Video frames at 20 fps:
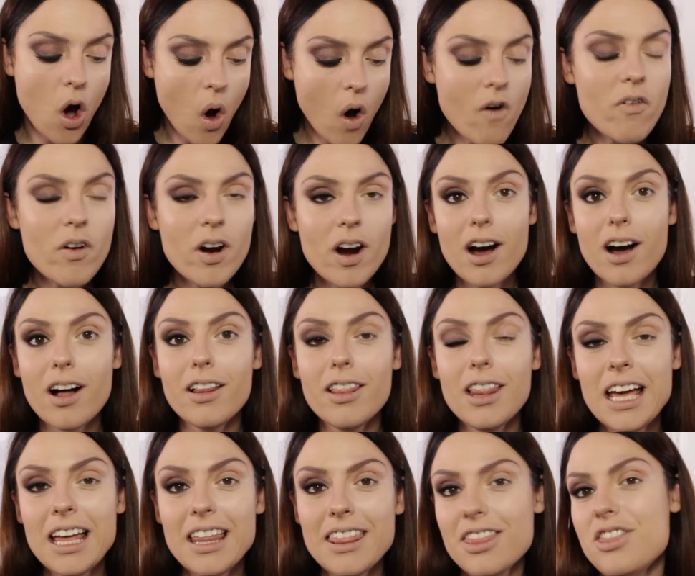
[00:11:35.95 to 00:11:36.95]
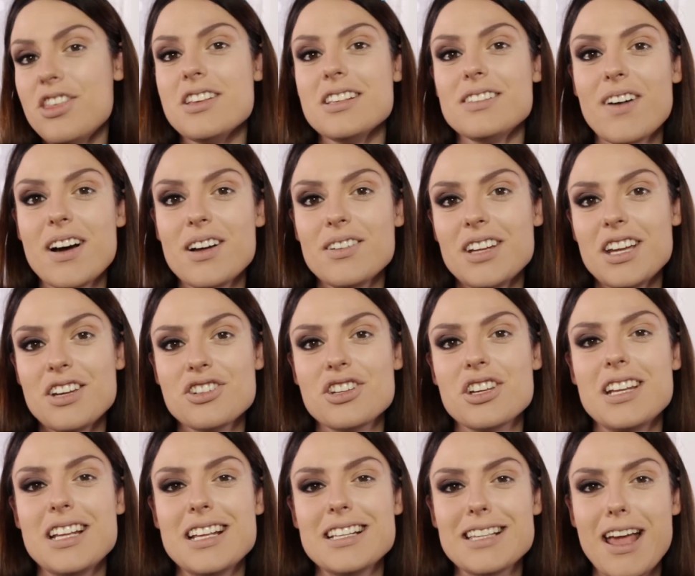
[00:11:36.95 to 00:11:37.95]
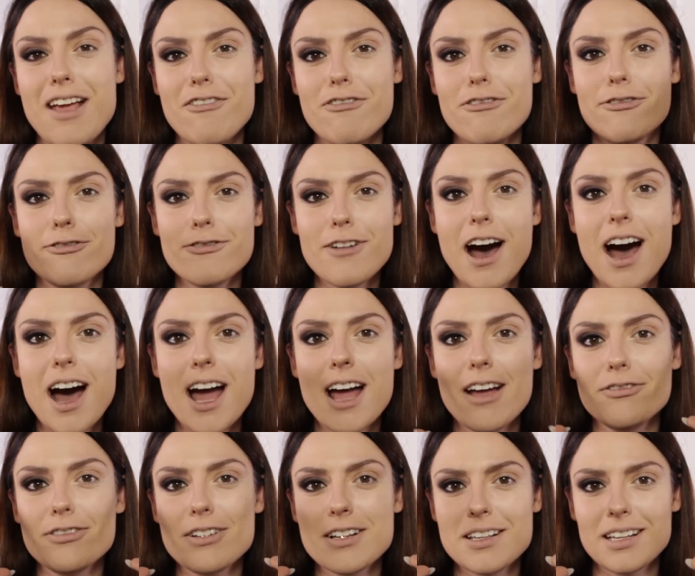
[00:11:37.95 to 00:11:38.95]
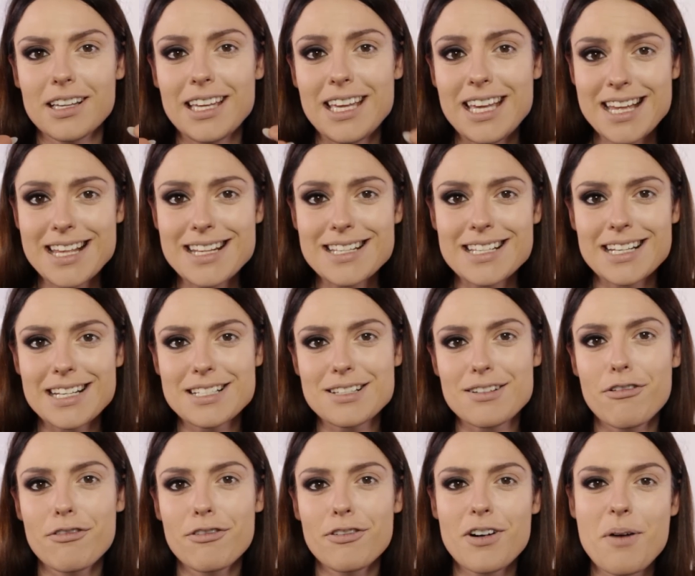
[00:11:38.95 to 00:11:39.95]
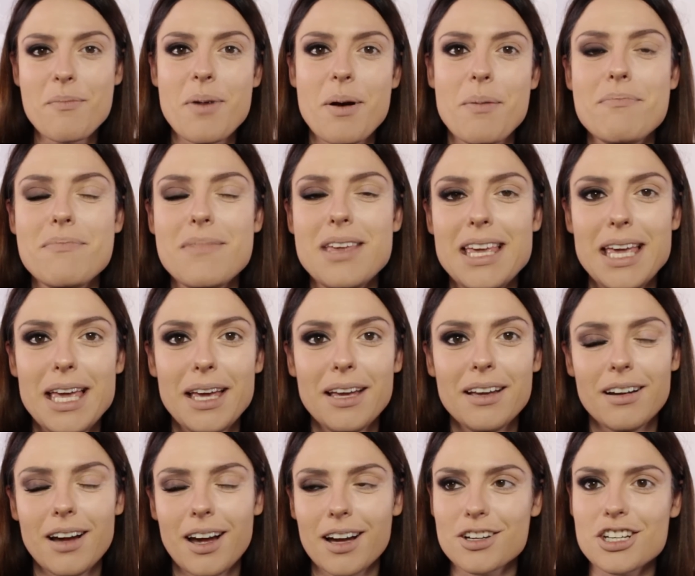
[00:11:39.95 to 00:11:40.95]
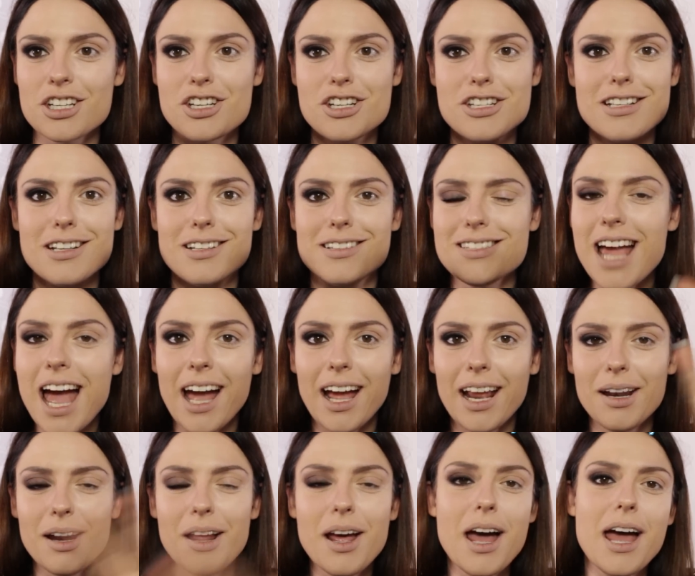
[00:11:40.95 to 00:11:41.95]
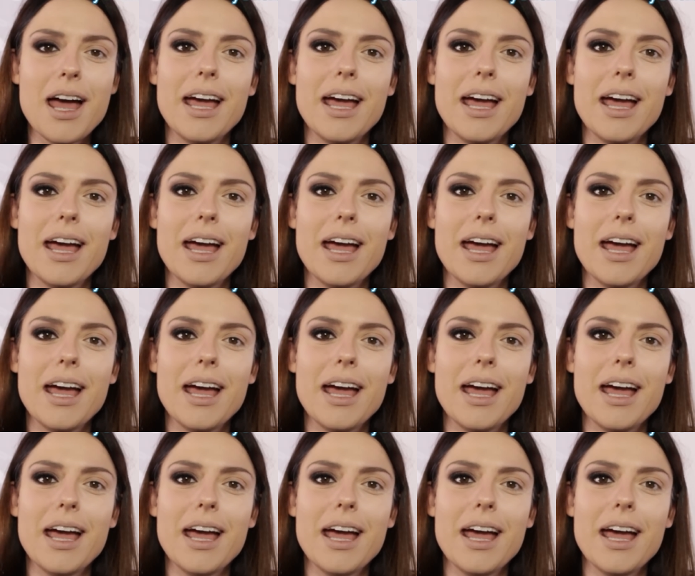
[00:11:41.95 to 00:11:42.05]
Overall, this foundation is a five kisses from me. Actually, I just did 10.